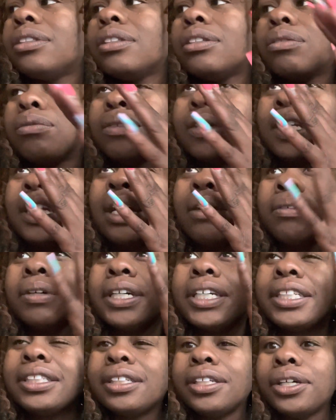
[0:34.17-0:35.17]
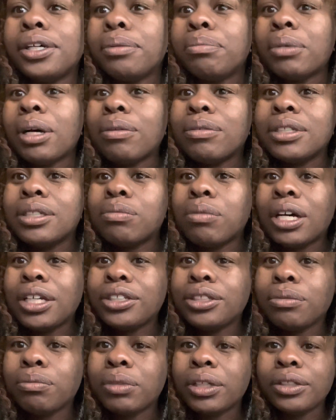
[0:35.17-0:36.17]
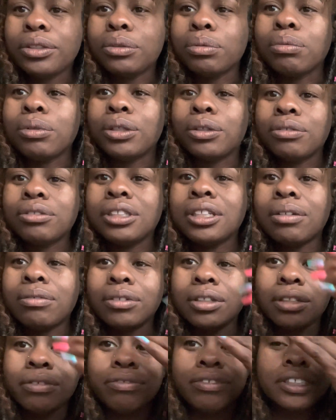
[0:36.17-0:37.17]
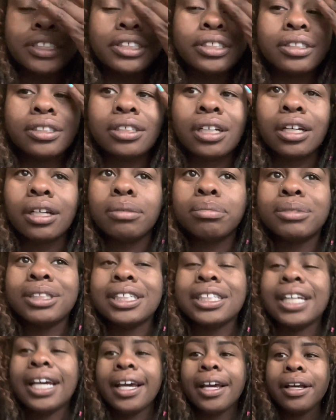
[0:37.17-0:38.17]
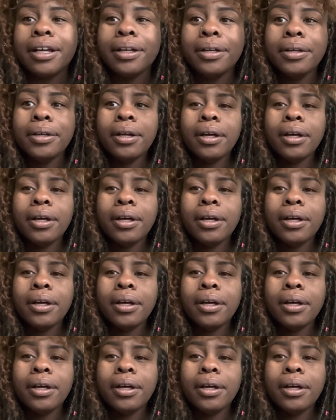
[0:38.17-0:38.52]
when I was up, I was watching Westworld, and I'm going to finish up today